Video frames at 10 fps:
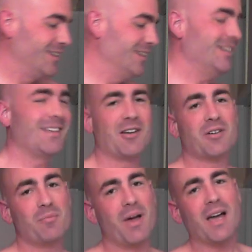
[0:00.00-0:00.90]
that'll
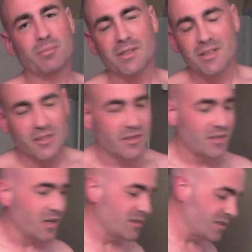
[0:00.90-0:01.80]
come back, but it just
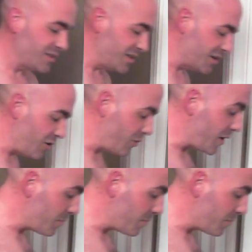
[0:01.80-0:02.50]
sucks to see it go away.